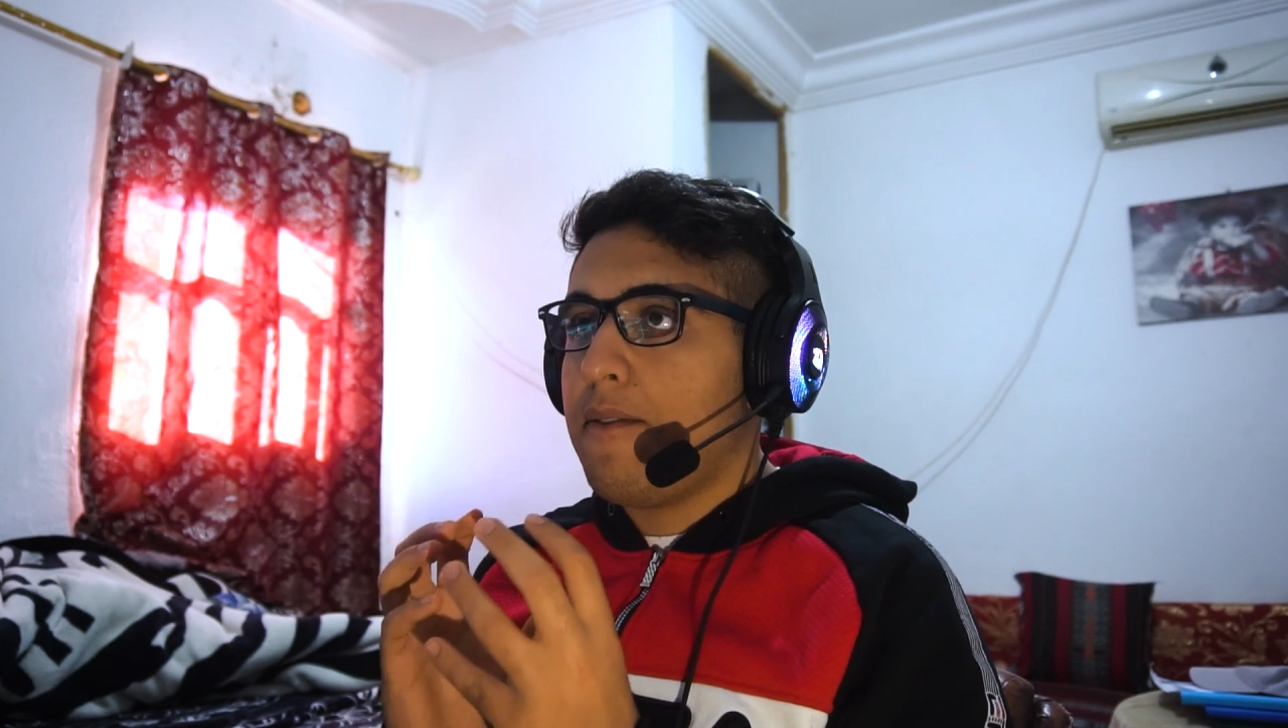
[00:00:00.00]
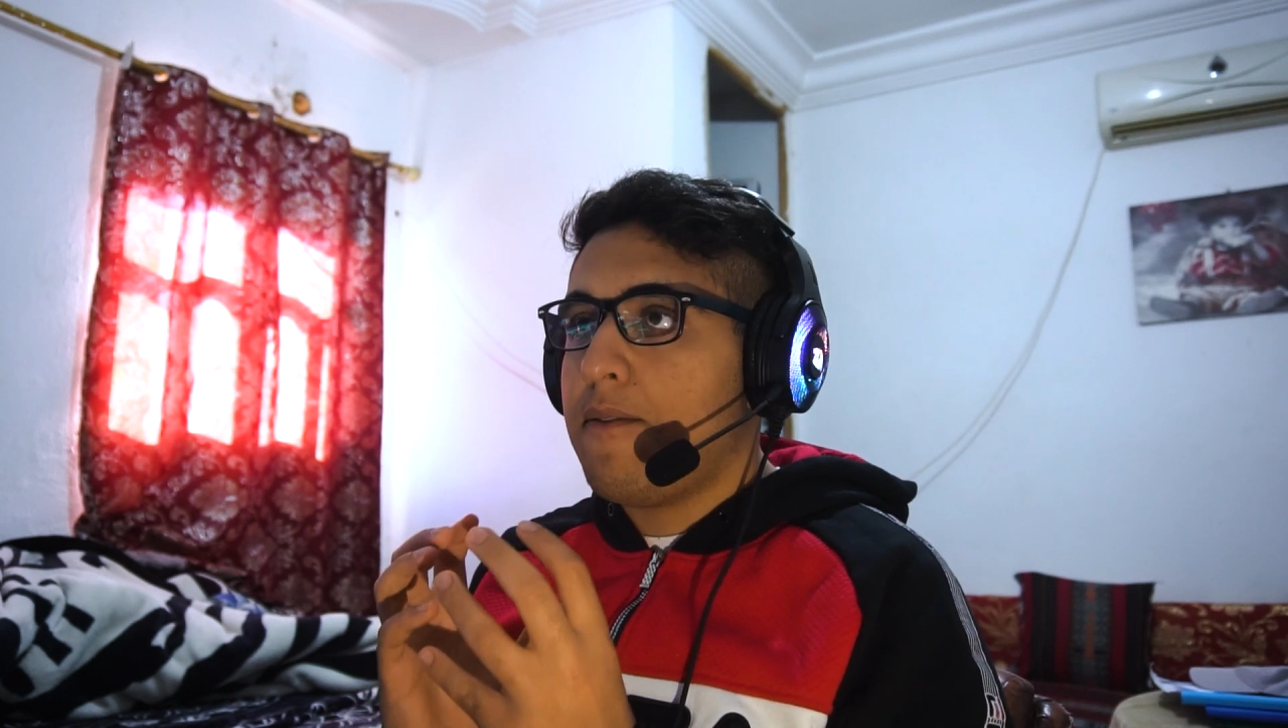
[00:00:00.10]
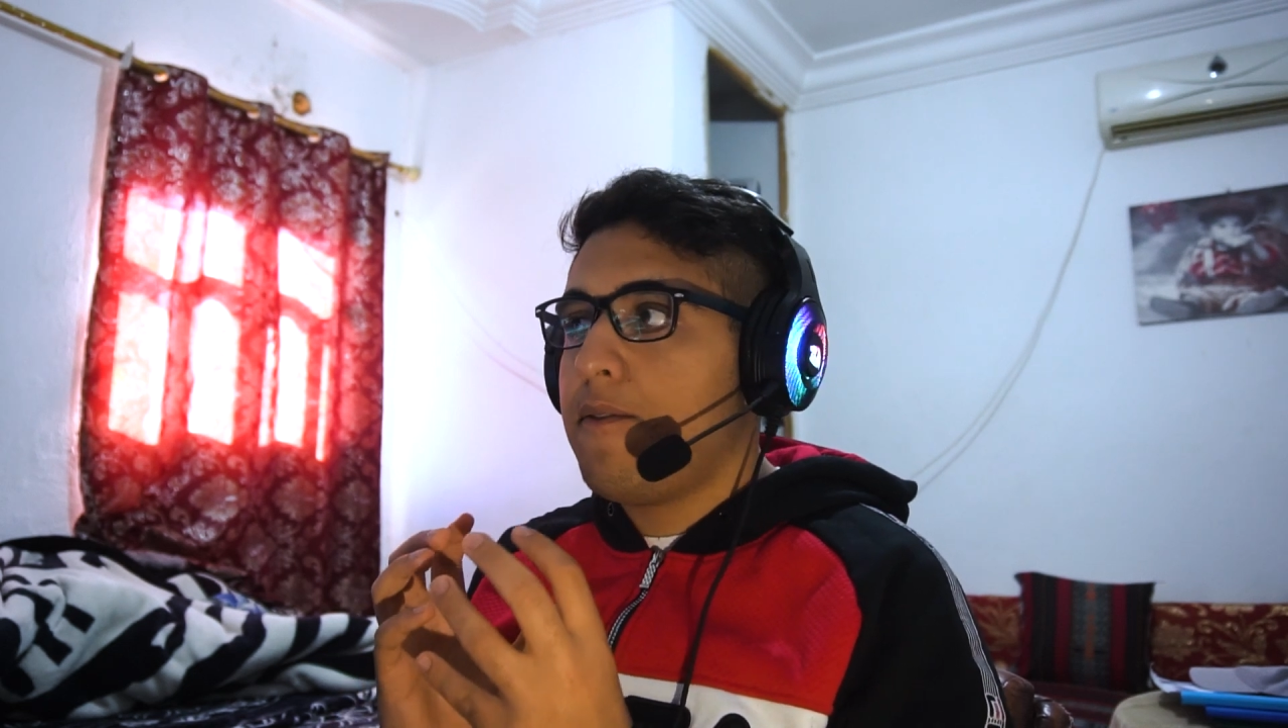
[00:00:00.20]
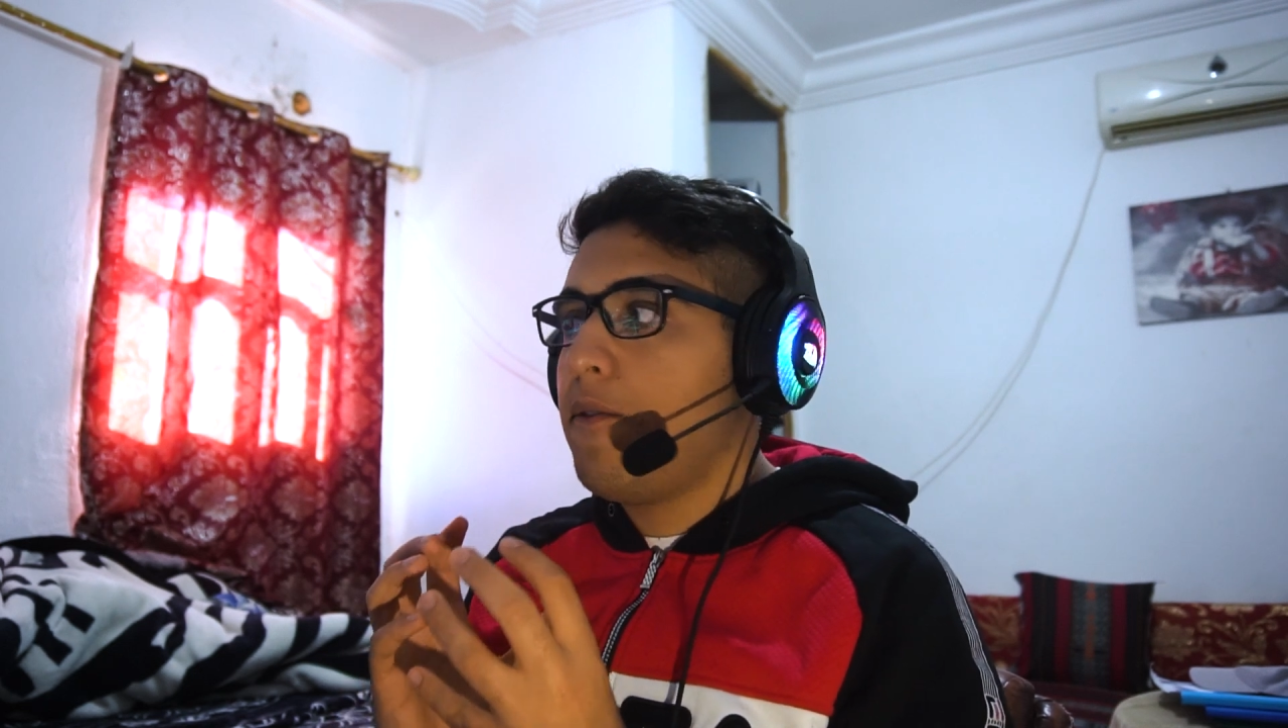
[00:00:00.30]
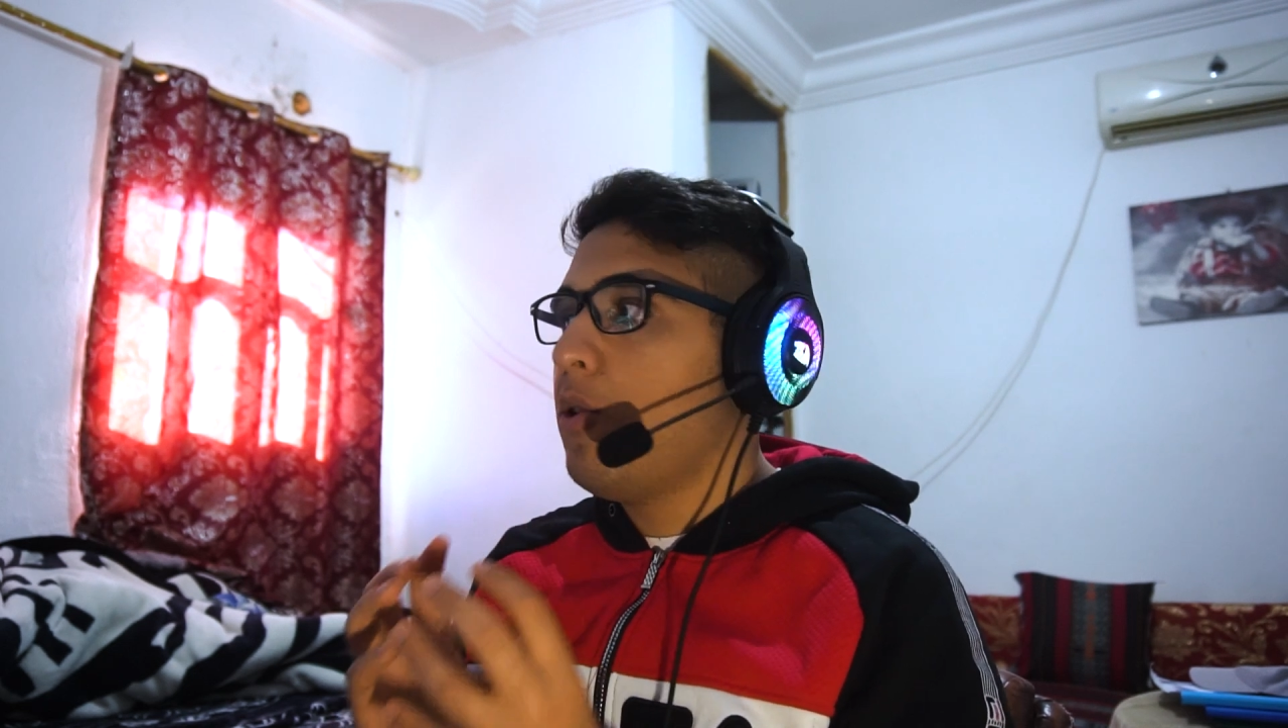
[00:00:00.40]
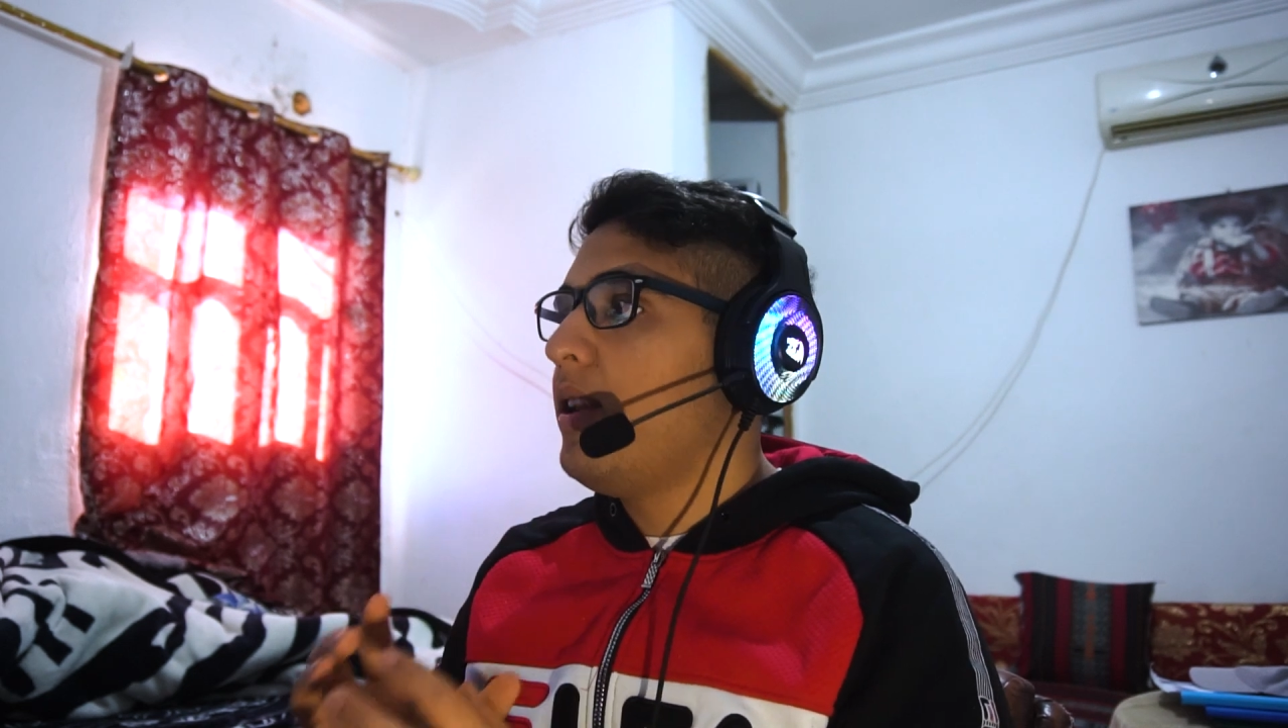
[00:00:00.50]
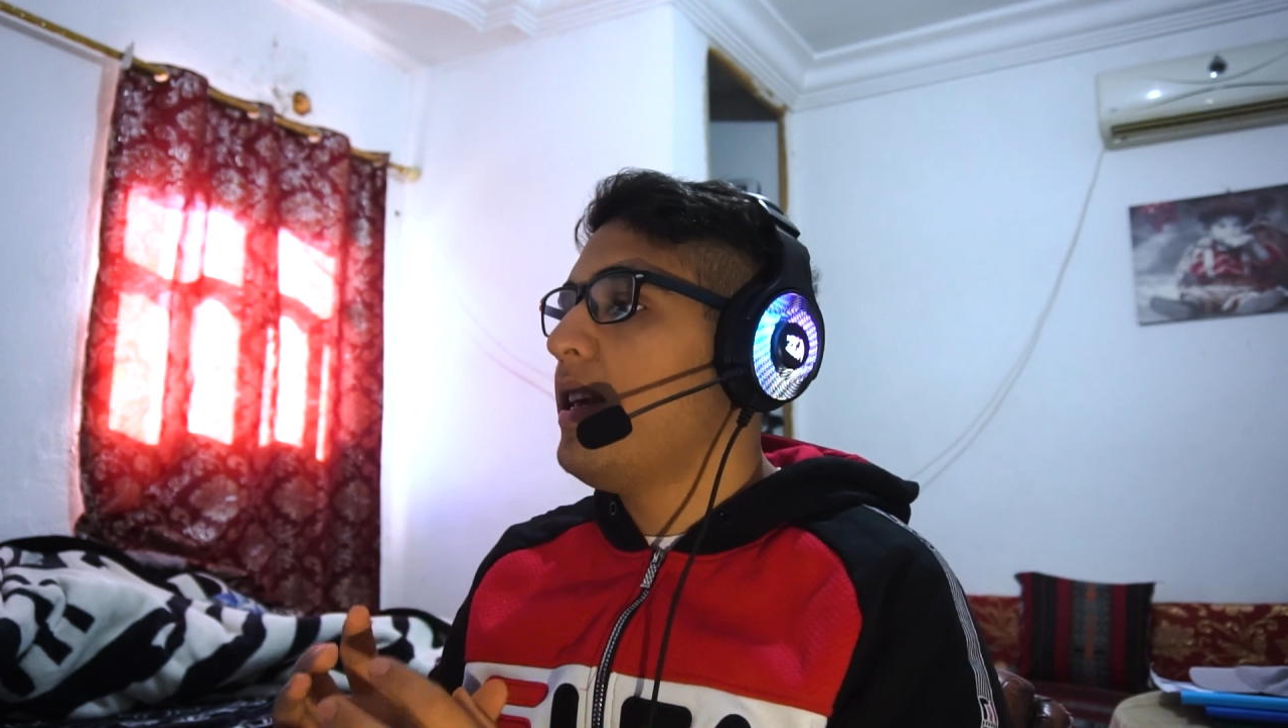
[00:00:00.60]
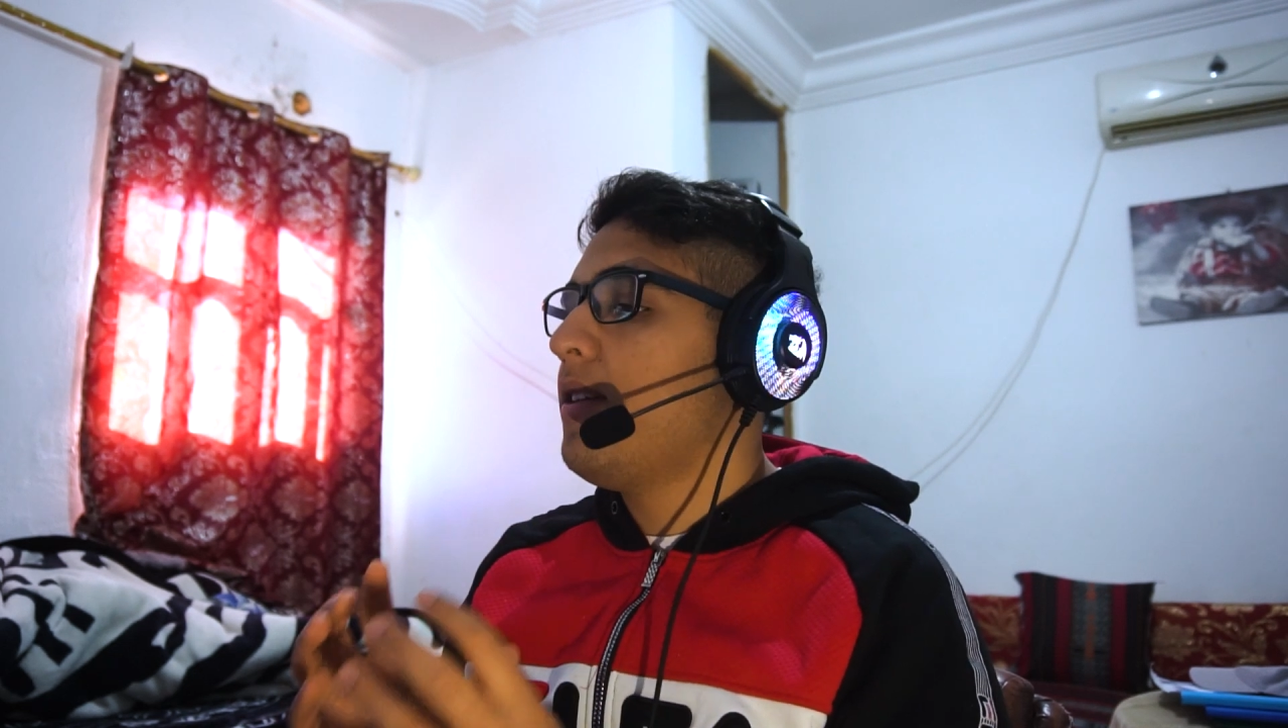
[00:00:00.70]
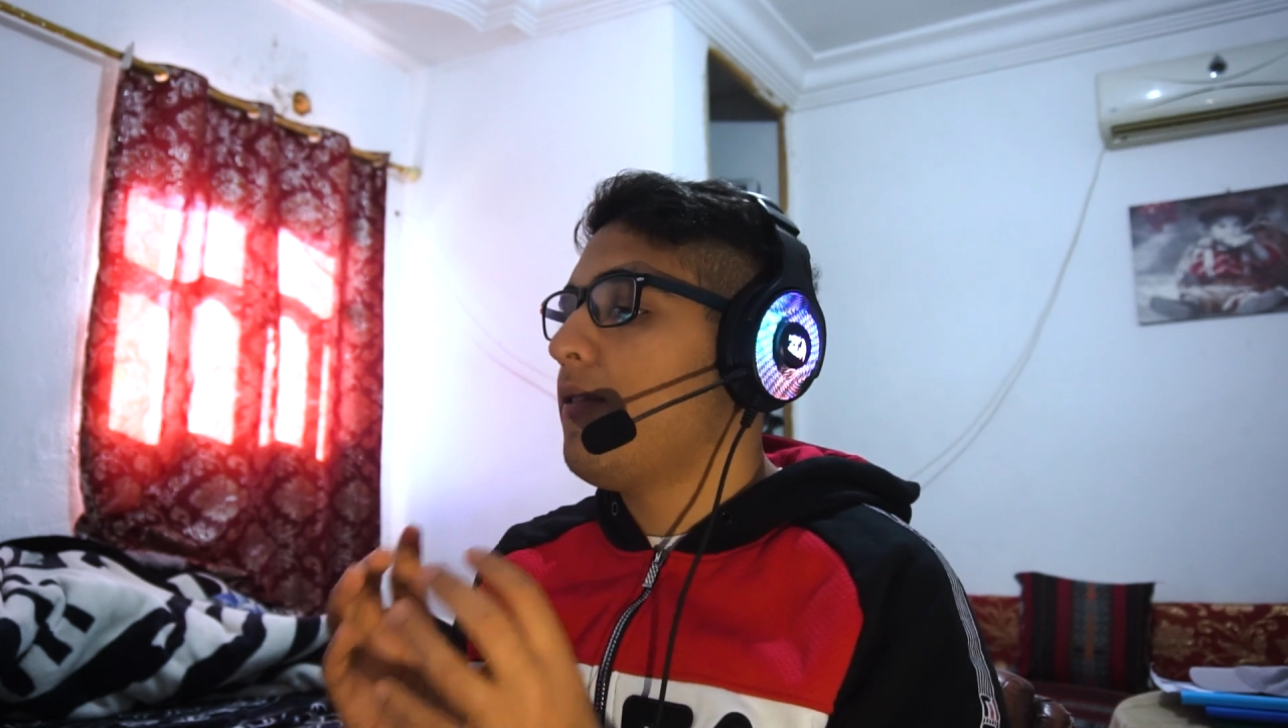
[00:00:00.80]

fully